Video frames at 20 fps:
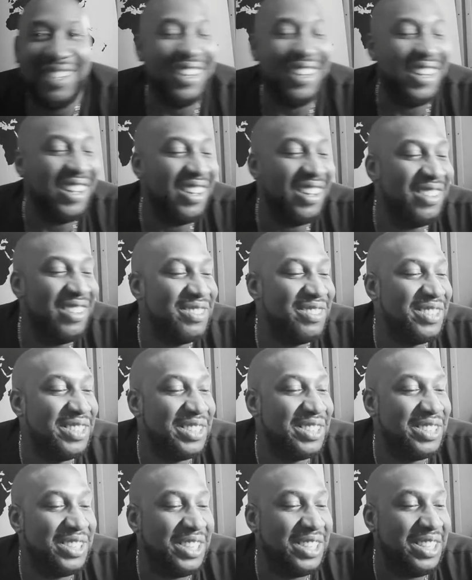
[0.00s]
I was wearing
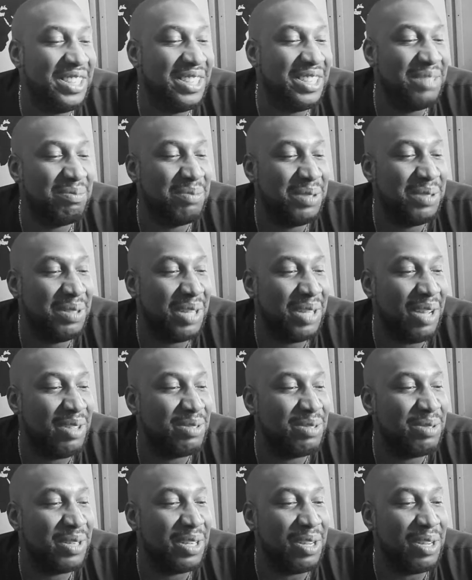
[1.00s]
Cheetah. I was
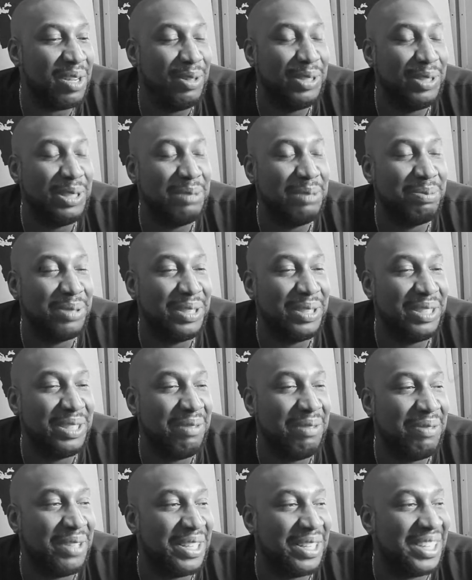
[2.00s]
wearing Ocean
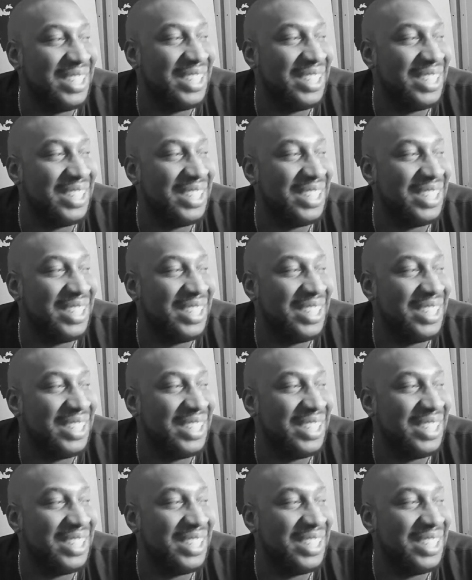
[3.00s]
Pacific.